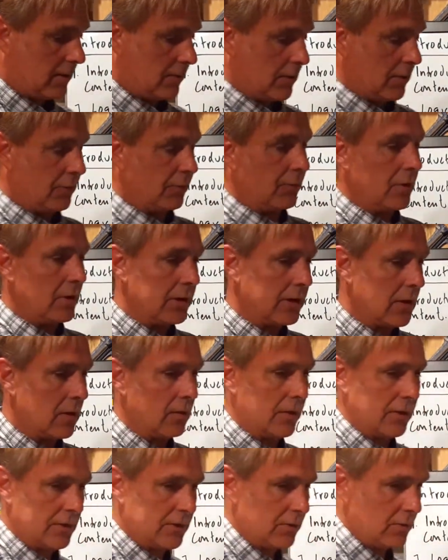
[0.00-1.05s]
there's really
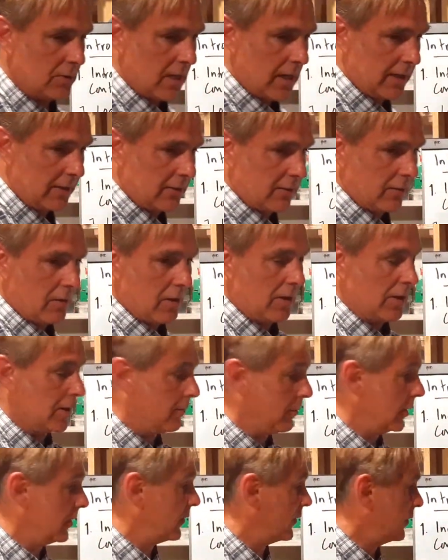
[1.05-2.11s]
only 2 kinds of
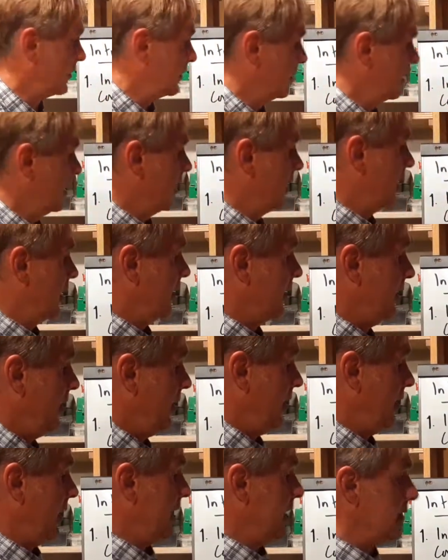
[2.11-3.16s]
arguments. There
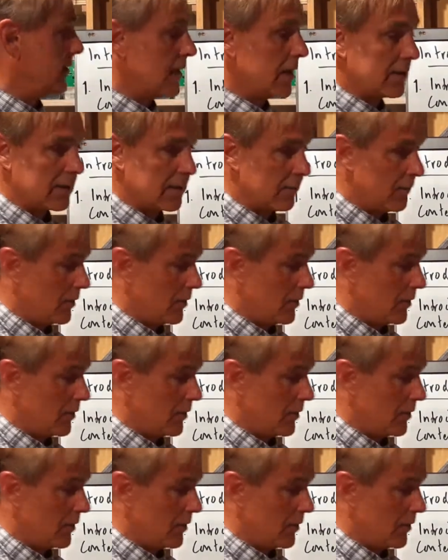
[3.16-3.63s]
are inductive